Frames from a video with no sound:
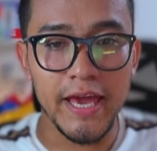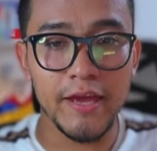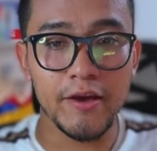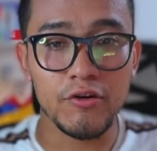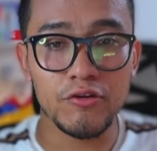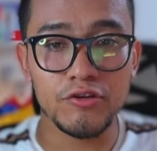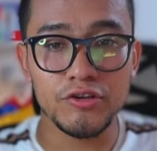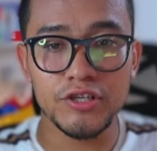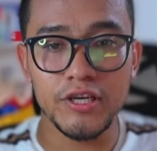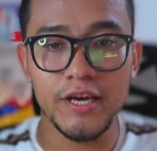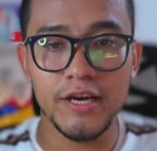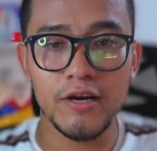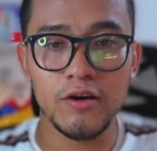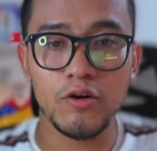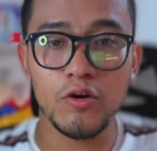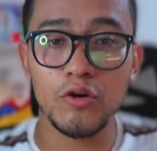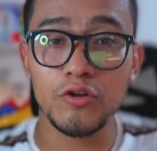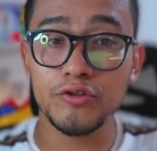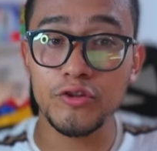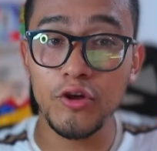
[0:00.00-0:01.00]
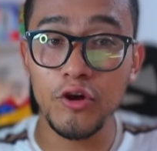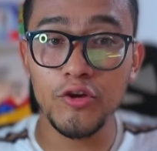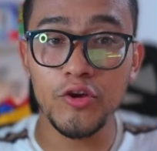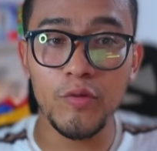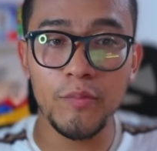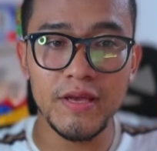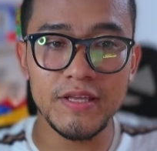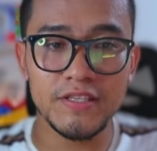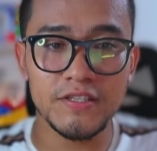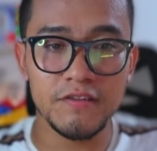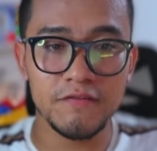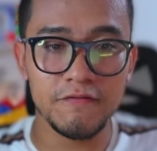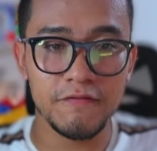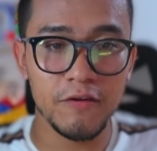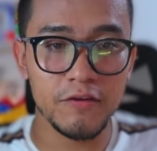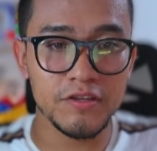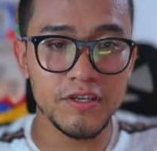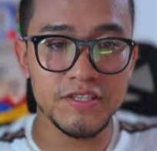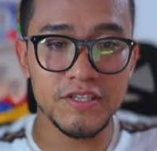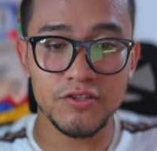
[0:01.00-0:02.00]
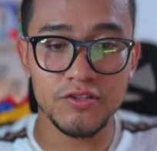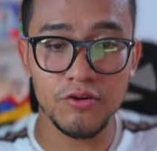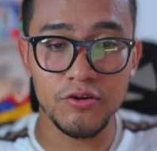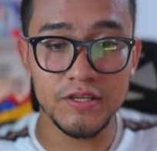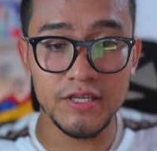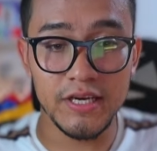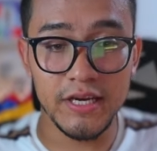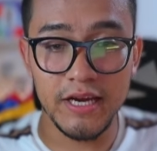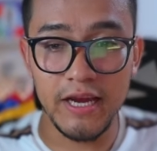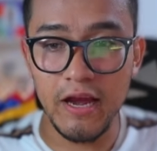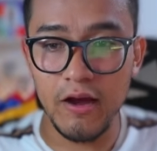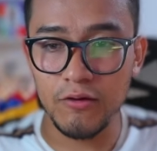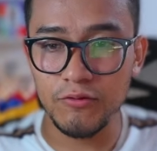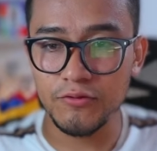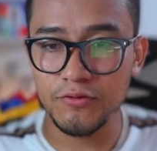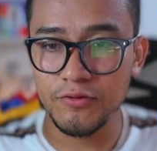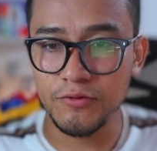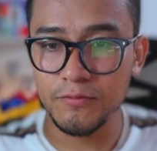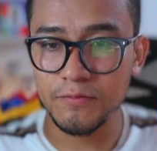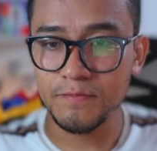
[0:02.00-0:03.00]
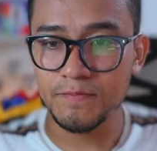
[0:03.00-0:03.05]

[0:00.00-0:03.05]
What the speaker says: a container called documents for this storage account.